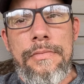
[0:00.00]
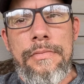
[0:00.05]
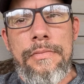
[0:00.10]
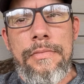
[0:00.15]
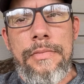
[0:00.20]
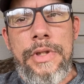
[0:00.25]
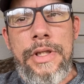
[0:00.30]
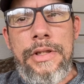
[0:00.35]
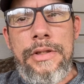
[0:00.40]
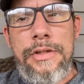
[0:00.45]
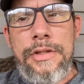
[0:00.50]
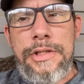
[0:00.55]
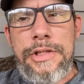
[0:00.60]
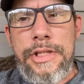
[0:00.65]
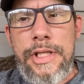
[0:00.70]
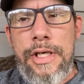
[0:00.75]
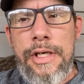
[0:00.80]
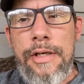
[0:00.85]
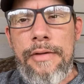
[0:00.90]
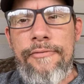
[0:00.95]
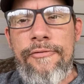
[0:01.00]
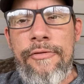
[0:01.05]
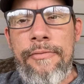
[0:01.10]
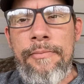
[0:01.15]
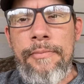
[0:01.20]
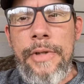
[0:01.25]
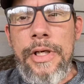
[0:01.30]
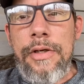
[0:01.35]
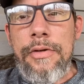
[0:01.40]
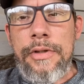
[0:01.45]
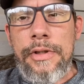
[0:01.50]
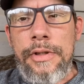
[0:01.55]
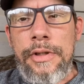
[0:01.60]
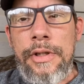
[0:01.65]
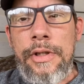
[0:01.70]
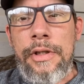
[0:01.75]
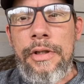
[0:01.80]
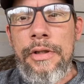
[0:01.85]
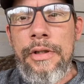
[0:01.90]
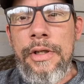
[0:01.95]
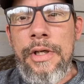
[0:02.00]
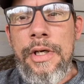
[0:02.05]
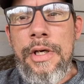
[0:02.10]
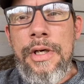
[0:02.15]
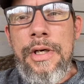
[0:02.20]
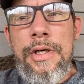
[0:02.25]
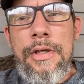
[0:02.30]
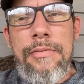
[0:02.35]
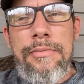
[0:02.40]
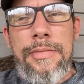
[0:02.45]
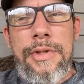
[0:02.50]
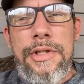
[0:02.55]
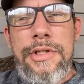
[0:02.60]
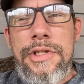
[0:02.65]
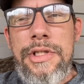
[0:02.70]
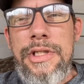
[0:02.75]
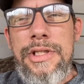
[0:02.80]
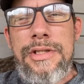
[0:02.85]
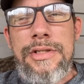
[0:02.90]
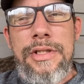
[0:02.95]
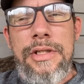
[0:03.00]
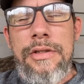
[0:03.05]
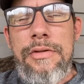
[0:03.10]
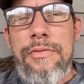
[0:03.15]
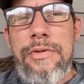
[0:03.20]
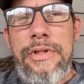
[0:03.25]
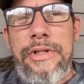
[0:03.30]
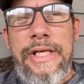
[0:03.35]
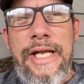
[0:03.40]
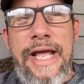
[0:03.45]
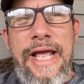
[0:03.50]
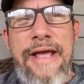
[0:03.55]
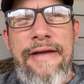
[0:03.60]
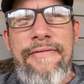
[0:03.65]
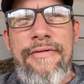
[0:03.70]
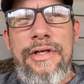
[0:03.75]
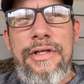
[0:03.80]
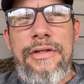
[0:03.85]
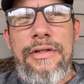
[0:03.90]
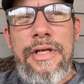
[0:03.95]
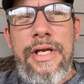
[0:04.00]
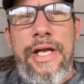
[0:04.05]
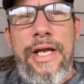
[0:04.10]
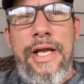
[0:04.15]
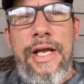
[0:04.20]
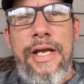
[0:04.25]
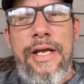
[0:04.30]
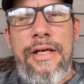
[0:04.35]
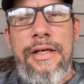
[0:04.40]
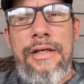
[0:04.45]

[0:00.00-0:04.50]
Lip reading: in the setup for milking her, but she still wouldn't have it. And